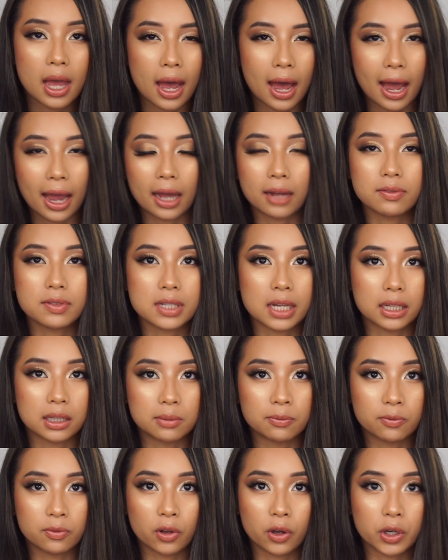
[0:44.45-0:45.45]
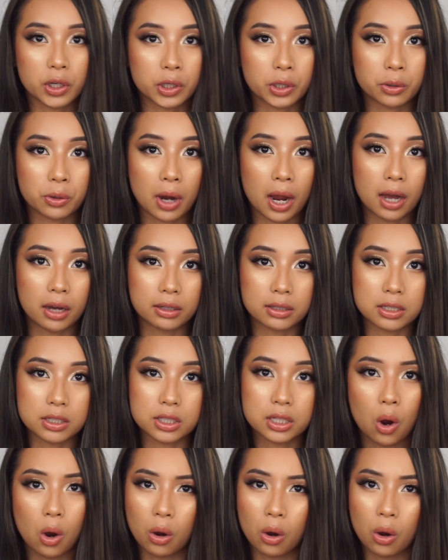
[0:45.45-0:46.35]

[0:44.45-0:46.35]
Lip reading: I have seen them floating around